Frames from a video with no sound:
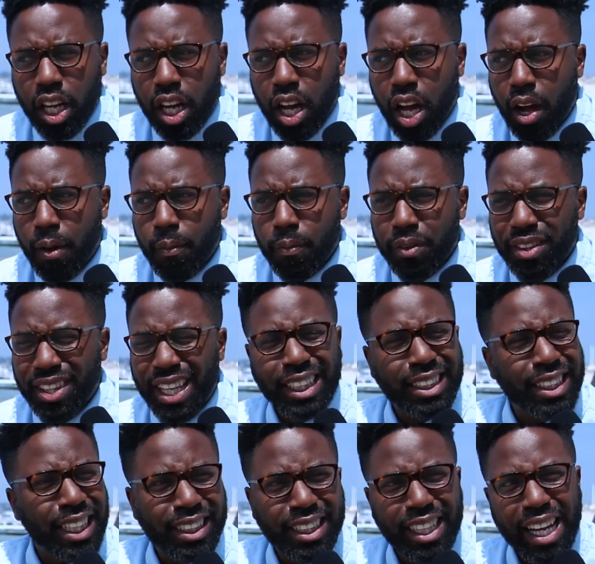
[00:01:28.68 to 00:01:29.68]
Uh,
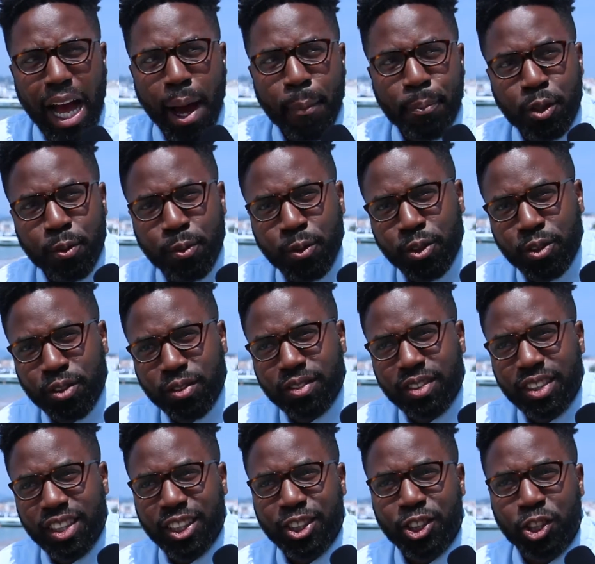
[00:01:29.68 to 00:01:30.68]
that's not the optimal
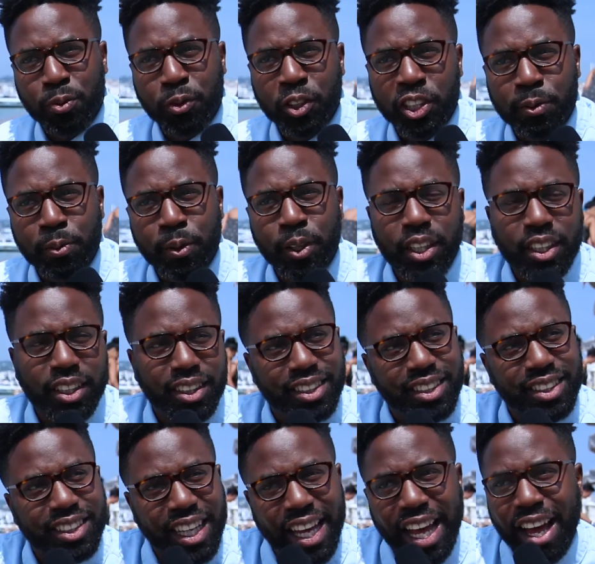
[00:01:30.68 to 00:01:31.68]
consumer
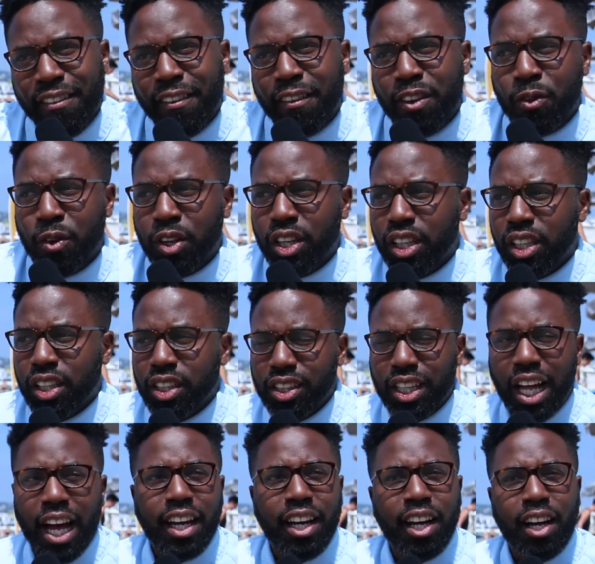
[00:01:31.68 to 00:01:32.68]
experience to have everyone
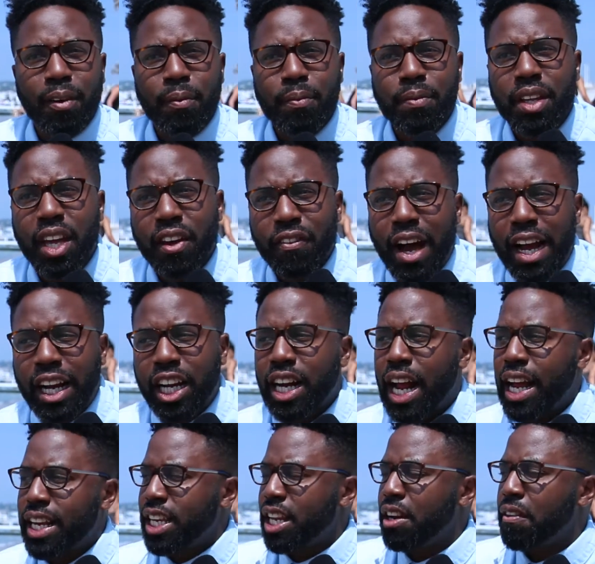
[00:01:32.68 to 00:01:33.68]
line up. If I could
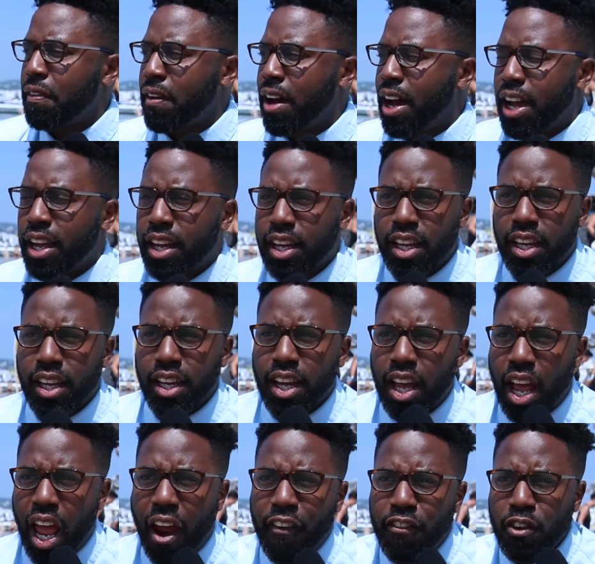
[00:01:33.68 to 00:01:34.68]
identify
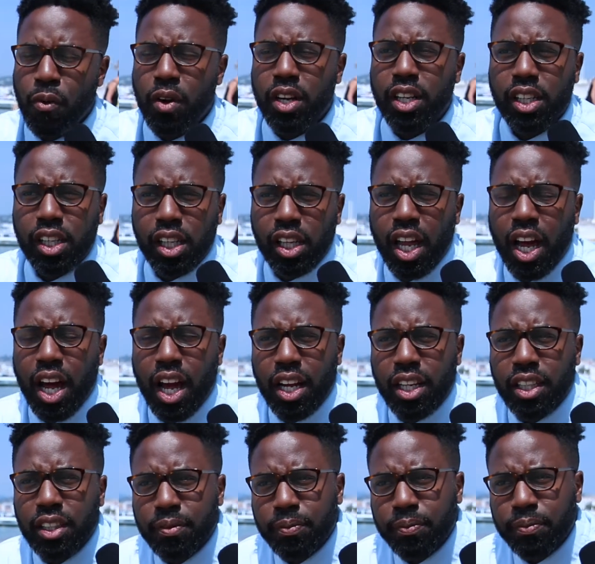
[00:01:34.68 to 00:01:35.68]
everyone in the
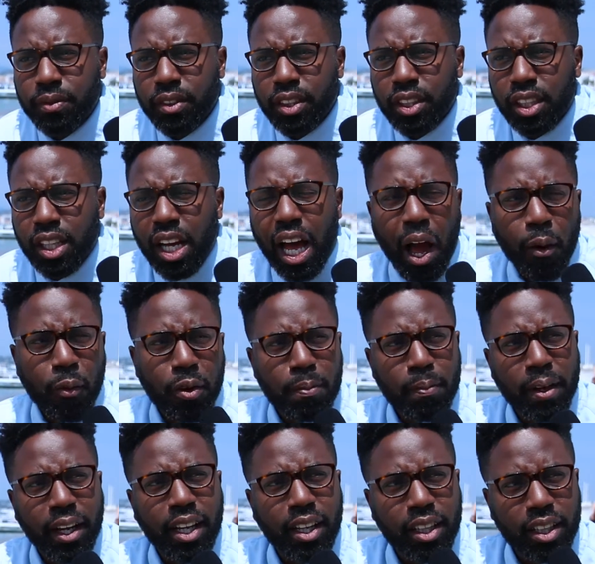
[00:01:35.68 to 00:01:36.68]
line, I would
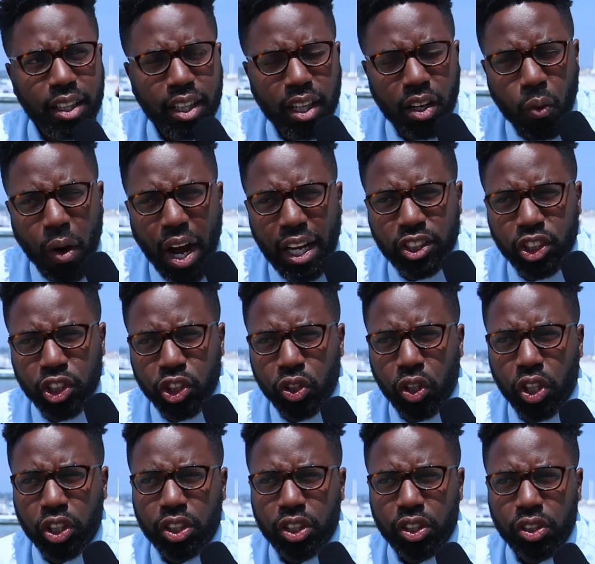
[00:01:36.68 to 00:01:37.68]
make a, a wiser
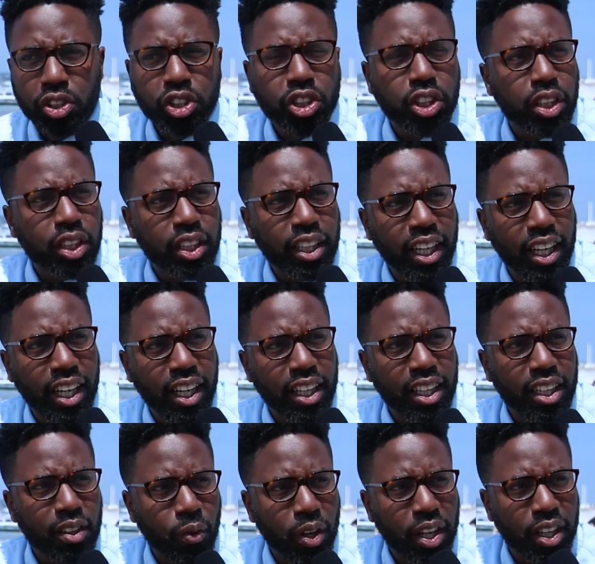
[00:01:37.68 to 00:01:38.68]
choice on who should get in
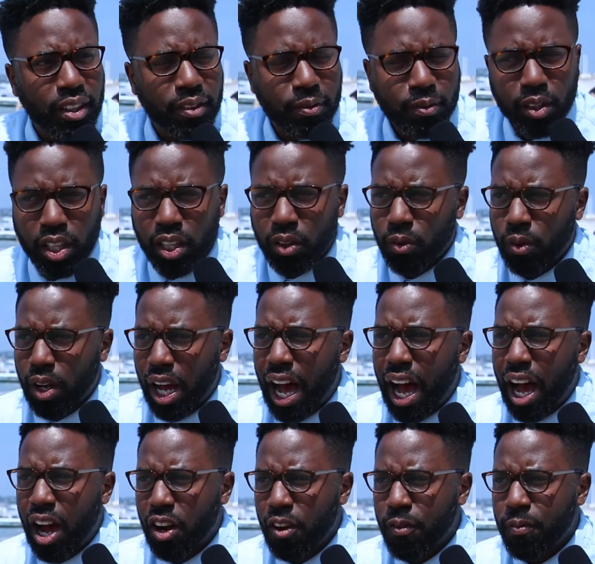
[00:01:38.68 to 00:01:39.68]
and when and
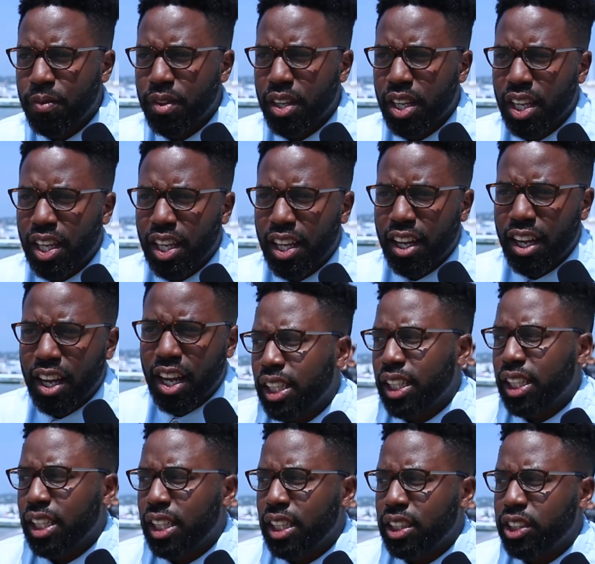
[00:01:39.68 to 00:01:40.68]
how.
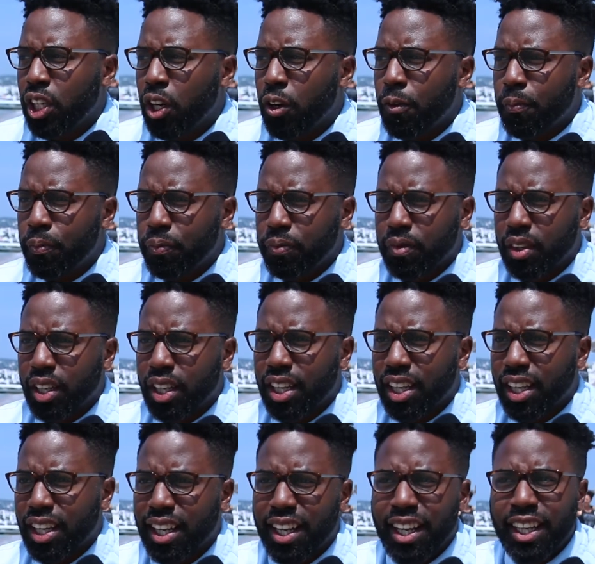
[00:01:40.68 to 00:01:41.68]
So
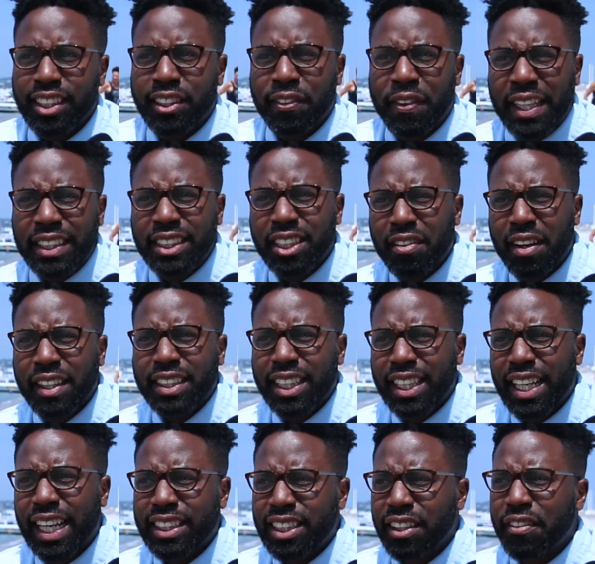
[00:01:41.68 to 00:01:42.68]
device to device
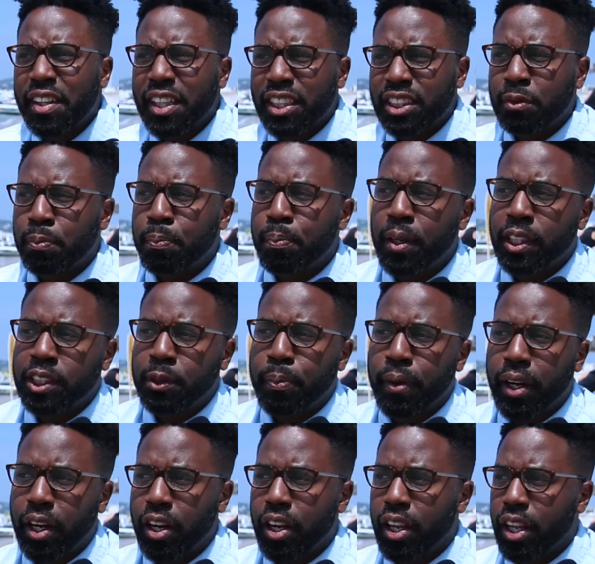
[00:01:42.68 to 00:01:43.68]
connectivity is much
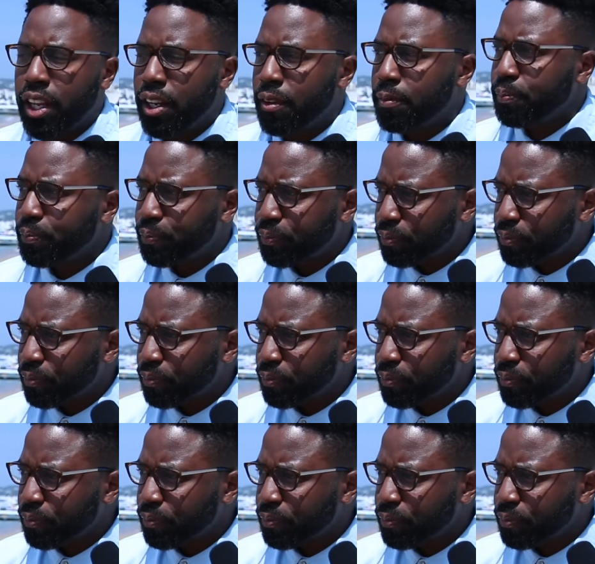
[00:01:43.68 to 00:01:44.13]
bigger than